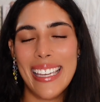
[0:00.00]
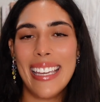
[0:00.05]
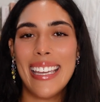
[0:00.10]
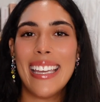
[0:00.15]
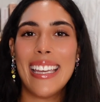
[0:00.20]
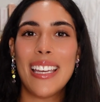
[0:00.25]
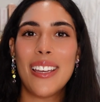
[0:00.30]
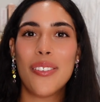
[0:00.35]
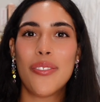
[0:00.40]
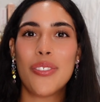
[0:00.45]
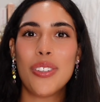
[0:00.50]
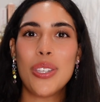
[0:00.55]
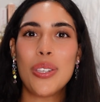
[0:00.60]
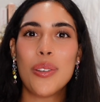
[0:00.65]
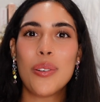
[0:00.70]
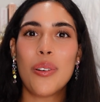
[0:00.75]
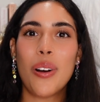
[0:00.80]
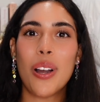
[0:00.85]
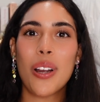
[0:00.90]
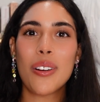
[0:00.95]
If
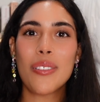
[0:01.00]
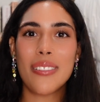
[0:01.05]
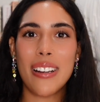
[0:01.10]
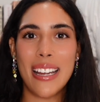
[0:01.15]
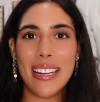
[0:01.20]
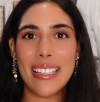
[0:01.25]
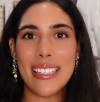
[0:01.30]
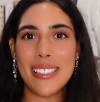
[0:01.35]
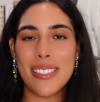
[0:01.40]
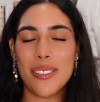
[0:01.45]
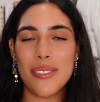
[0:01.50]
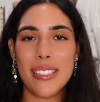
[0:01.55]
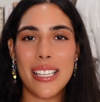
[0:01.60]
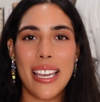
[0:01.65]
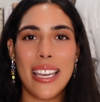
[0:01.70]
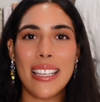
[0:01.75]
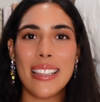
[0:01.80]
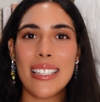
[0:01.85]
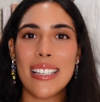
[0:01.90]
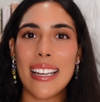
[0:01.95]
you are ready to
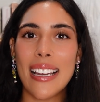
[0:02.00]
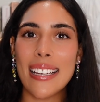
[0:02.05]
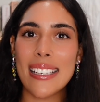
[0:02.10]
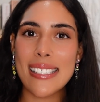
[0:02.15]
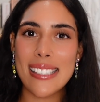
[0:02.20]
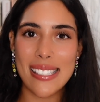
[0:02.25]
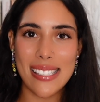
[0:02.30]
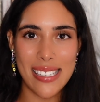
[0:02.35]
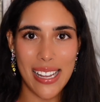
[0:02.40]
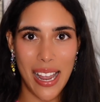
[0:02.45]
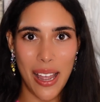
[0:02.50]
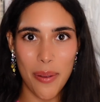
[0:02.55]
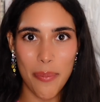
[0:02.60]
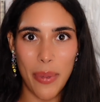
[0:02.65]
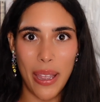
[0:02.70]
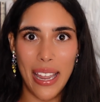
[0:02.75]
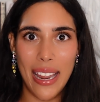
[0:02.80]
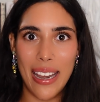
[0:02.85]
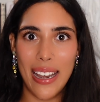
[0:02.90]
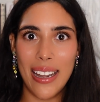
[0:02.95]
take the next step
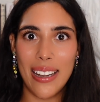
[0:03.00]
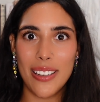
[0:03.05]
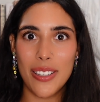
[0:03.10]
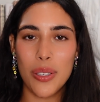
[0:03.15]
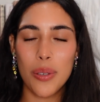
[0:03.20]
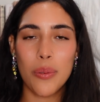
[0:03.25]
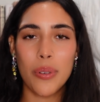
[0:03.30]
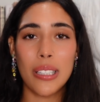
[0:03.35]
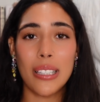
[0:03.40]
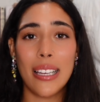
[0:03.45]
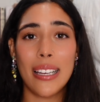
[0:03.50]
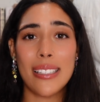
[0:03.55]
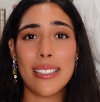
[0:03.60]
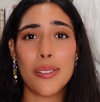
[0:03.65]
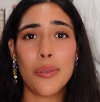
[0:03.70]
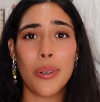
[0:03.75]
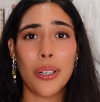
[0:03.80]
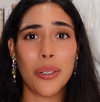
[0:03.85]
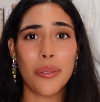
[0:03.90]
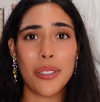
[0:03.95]
and you would like
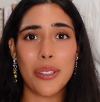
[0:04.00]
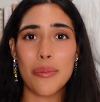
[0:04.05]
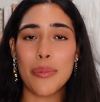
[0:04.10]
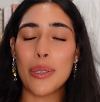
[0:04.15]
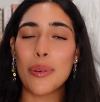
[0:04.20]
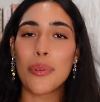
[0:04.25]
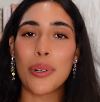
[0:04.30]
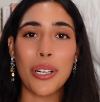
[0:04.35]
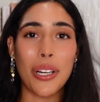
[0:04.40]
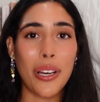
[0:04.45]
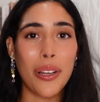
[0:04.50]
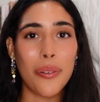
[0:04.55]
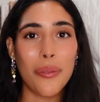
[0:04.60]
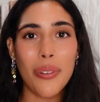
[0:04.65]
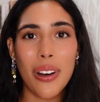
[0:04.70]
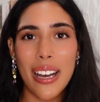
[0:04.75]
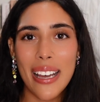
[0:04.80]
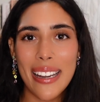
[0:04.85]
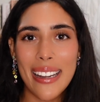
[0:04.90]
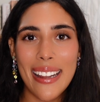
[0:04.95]
to work with me
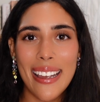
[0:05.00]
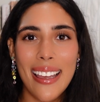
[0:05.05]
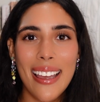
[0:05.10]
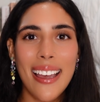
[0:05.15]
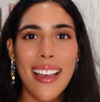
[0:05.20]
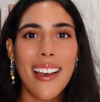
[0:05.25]
one-on-one,